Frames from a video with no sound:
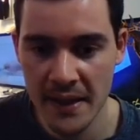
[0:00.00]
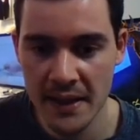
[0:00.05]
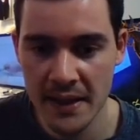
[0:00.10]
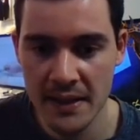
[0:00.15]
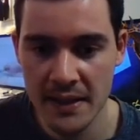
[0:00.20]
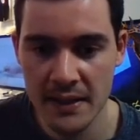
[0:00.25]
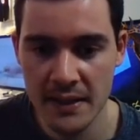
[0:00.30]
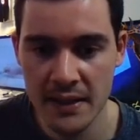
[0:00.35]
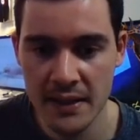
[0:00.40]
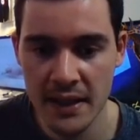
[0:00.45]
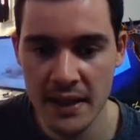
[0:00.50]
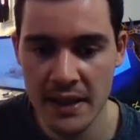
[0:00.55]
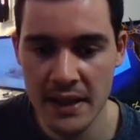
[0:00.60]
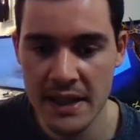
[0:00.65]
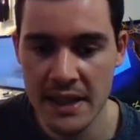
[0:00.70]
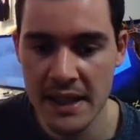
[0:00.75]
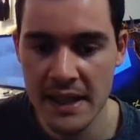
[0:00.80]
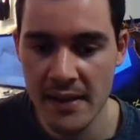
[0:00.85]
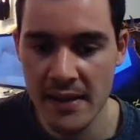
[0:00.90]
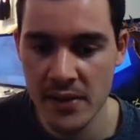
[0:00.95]
Reading through
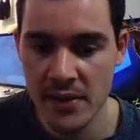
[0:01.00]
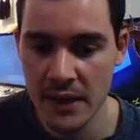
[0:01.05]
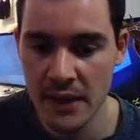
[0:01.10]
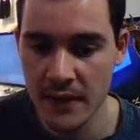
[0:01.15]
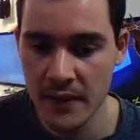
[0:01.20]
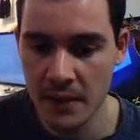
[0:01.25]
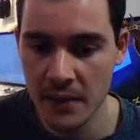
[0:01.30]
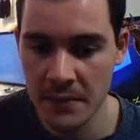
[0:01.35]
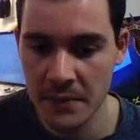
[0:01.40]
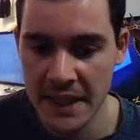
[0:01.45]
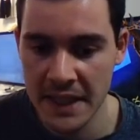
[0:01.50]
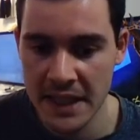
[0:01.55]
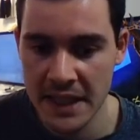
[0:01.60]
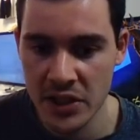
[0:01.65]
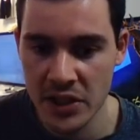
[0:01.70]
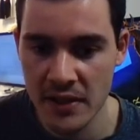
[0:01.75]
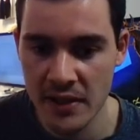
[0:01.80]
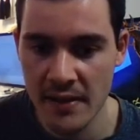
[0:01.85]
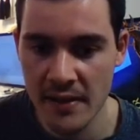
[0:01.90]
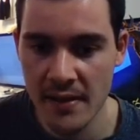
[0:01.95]
this callback, you see
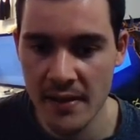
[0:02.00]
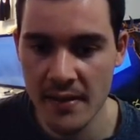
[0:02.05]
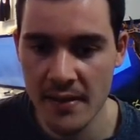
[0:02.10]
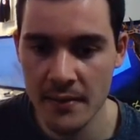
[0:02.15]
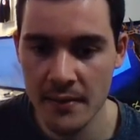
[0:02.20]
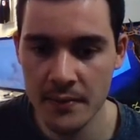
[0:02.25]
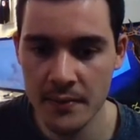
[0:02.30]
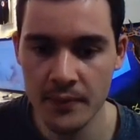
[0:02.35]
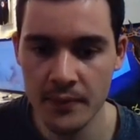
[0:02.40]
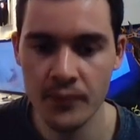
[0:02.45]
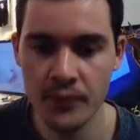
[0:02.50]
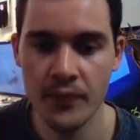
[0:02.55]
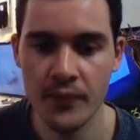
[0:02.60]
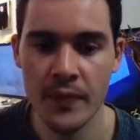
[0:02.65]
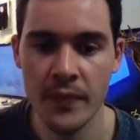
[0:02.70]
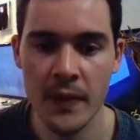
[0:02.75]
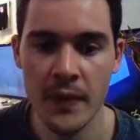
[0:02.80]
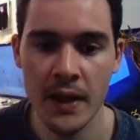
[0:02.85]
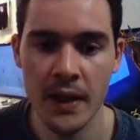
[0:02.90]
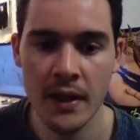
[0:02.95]
that it needs
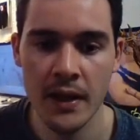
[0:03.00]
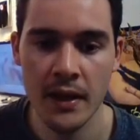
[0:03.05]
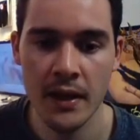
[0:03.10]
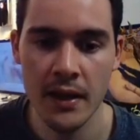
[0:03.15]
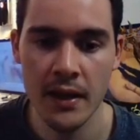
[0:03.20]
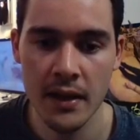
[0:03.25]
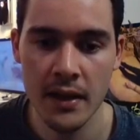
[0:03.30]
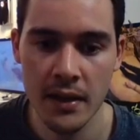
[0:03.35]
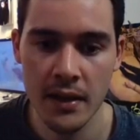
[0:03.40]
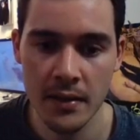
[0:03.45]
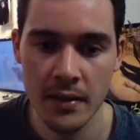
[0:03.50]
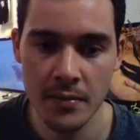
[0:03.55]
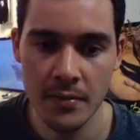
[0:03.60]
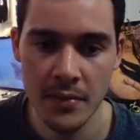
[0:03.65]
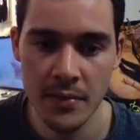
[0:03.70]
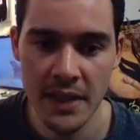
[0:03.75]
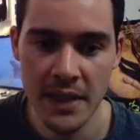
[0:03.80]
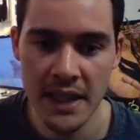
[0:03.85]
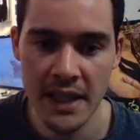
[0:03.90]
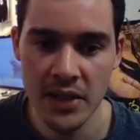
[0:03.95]
to have a completion
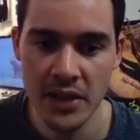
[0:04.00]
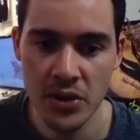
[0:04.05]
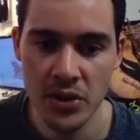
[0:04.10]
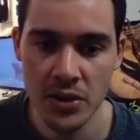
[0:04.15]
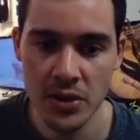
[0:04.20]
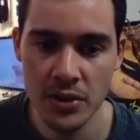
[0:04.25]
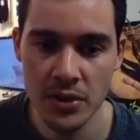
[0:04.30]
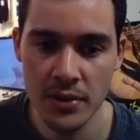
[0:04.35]
system.